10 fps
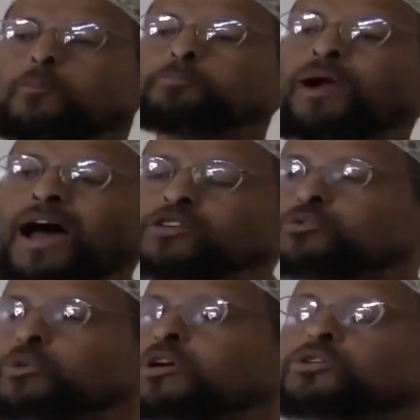to
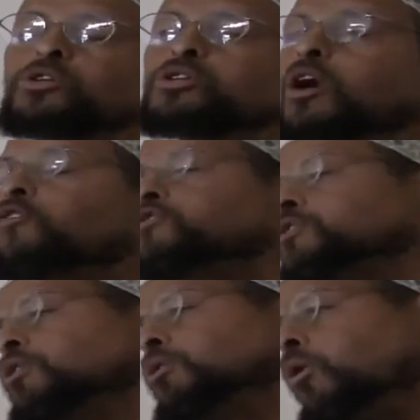prostrate yourself
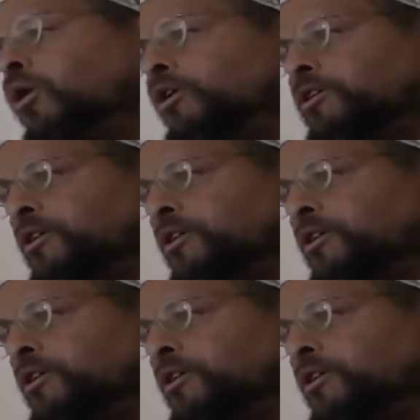to your Lord.